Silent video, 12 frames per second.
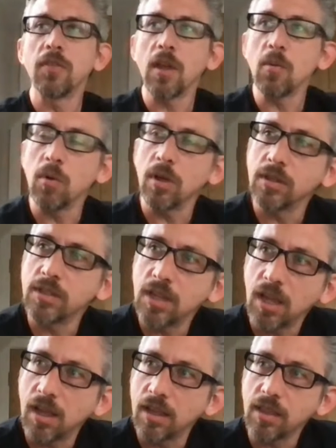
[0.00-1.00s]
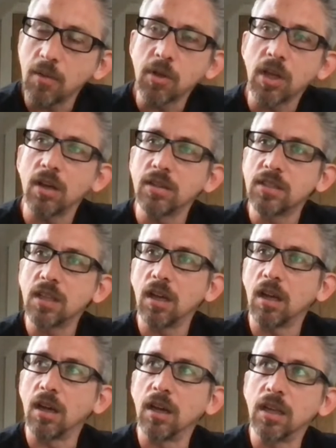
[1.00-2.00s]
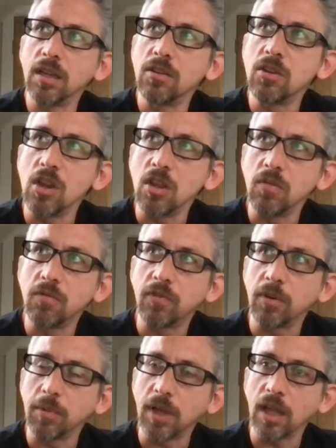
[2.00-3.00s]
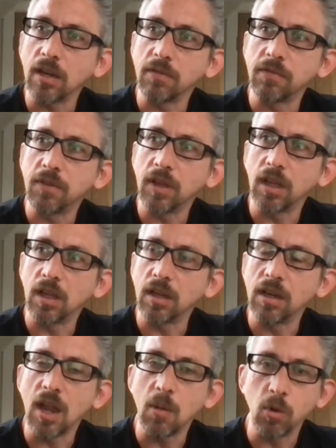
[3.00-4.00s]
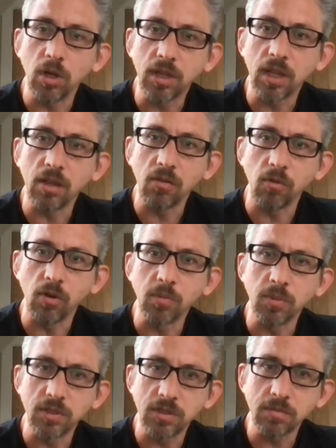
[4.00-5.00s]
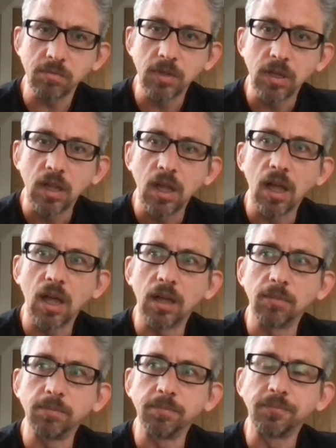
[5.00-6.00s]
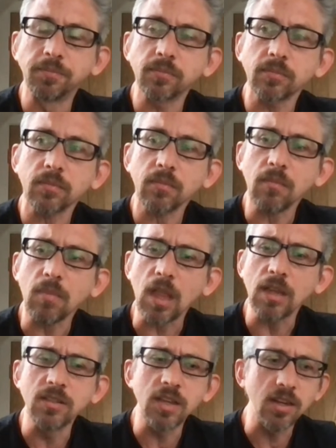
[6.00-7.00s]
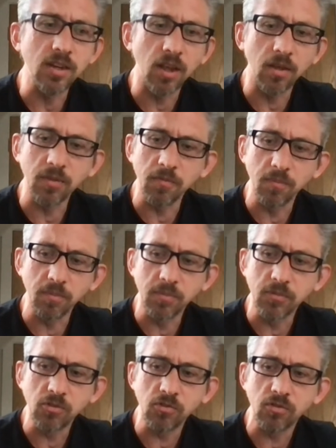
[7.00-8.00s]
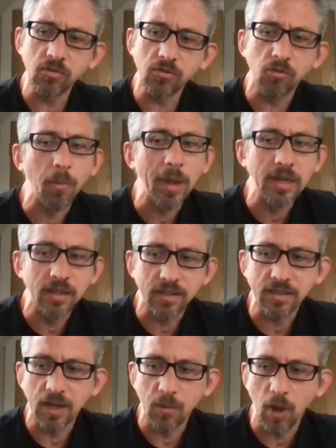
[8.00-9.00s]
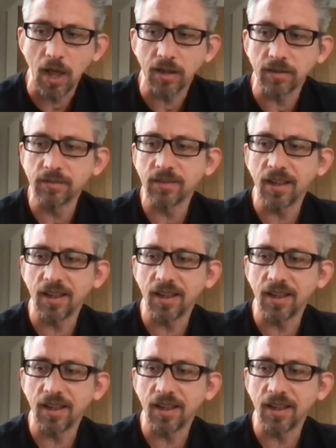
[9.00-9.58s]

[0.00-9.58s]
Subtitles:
they were guys that I knew from kind of networking groups. Didn't know them tremendously well.